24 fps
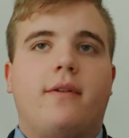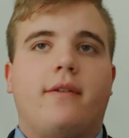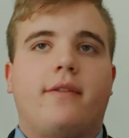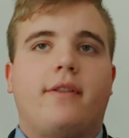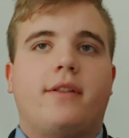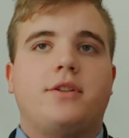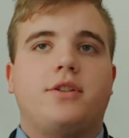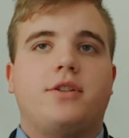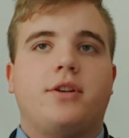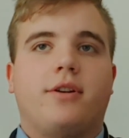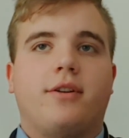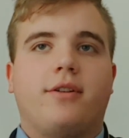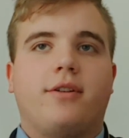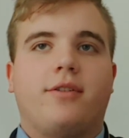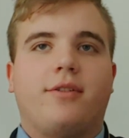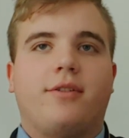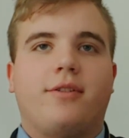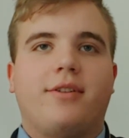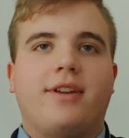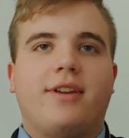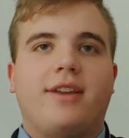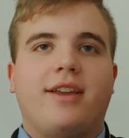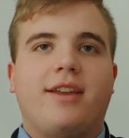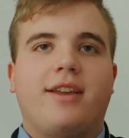the jungle
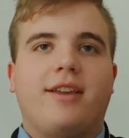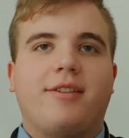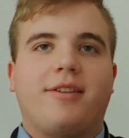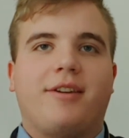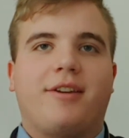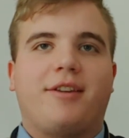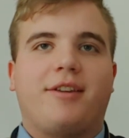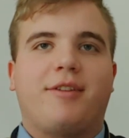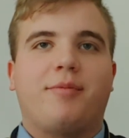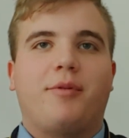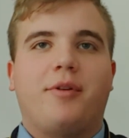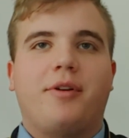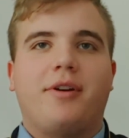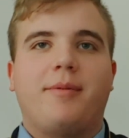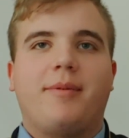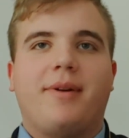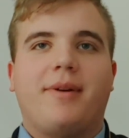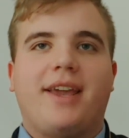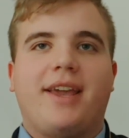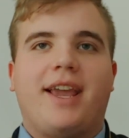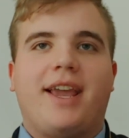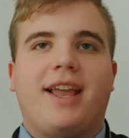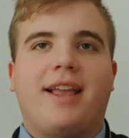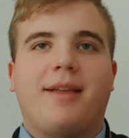is exploited by
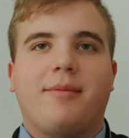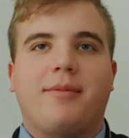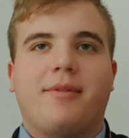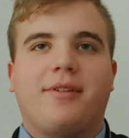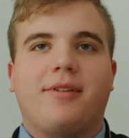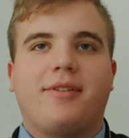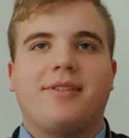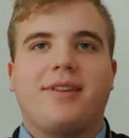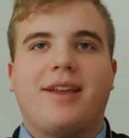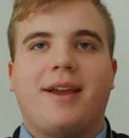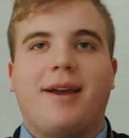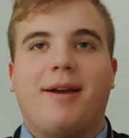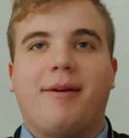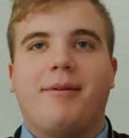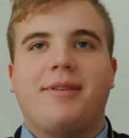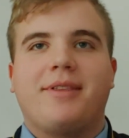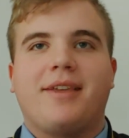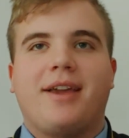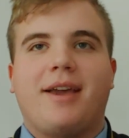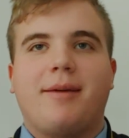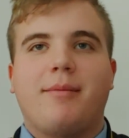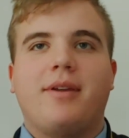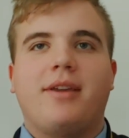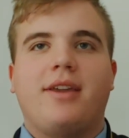animals time and
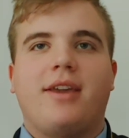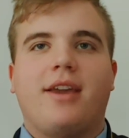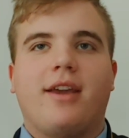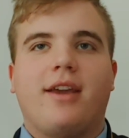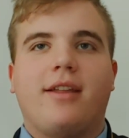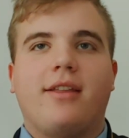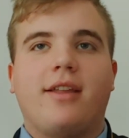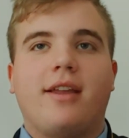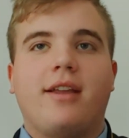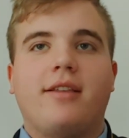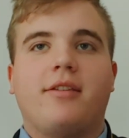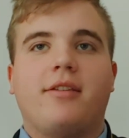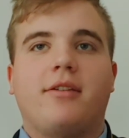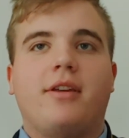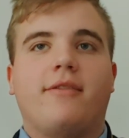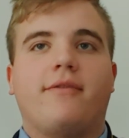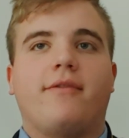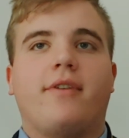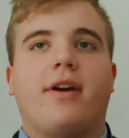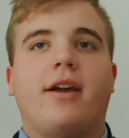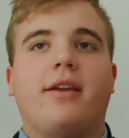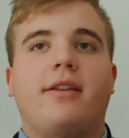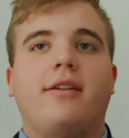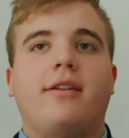time again until he
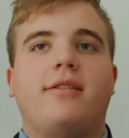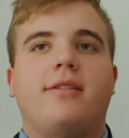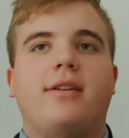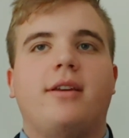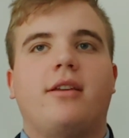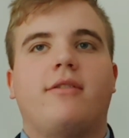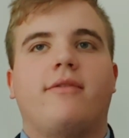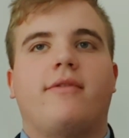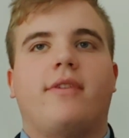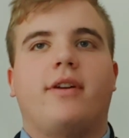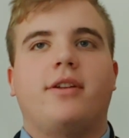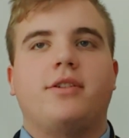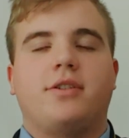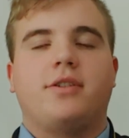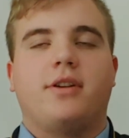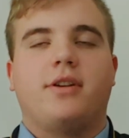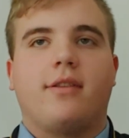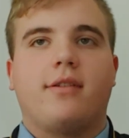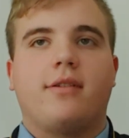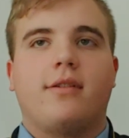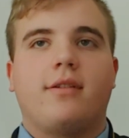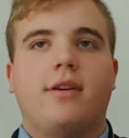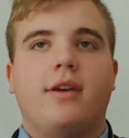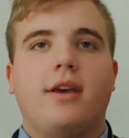finally seeks
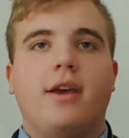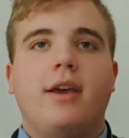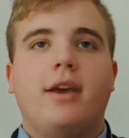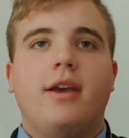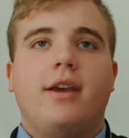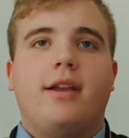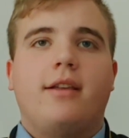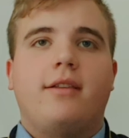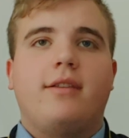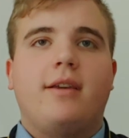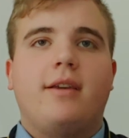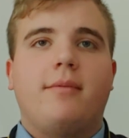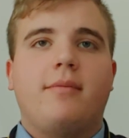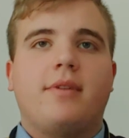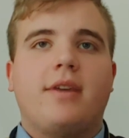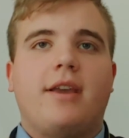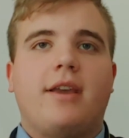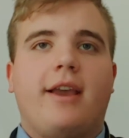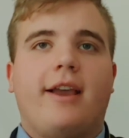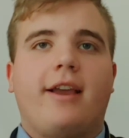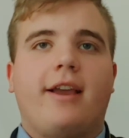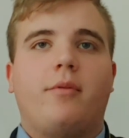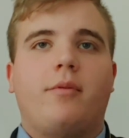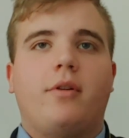vengeance. It seems that
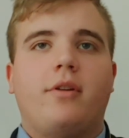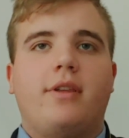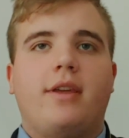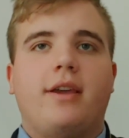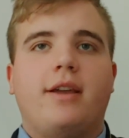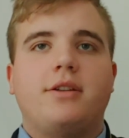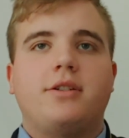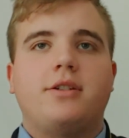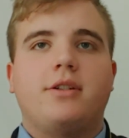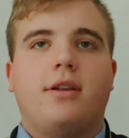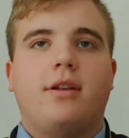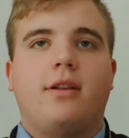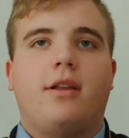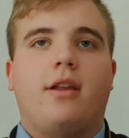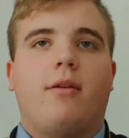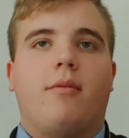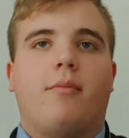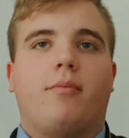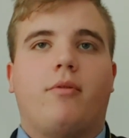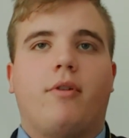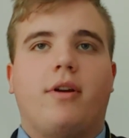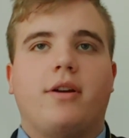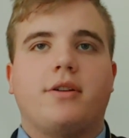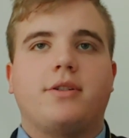exploitation and
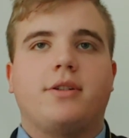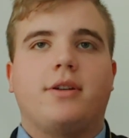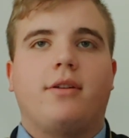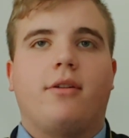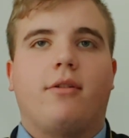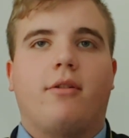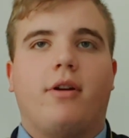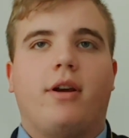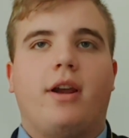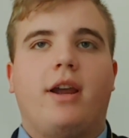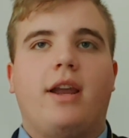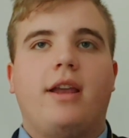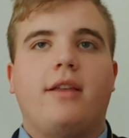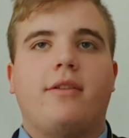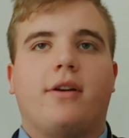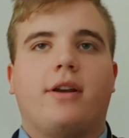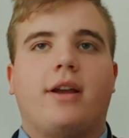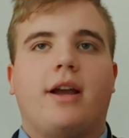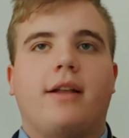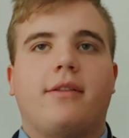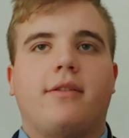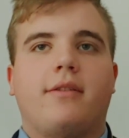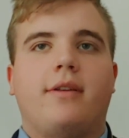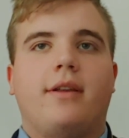oppression are
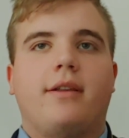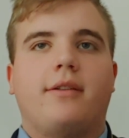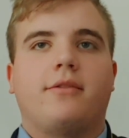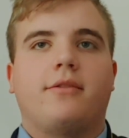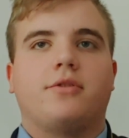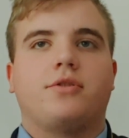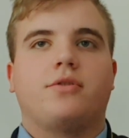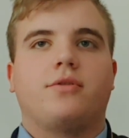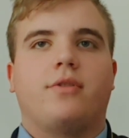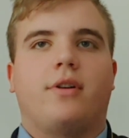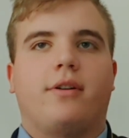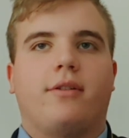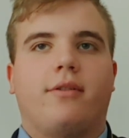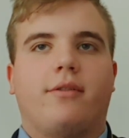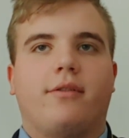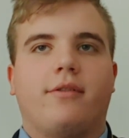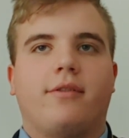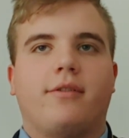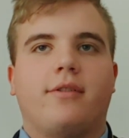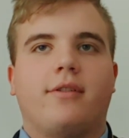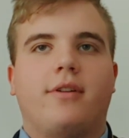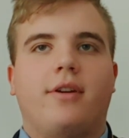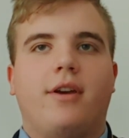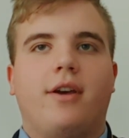intercontinental
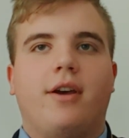struggles.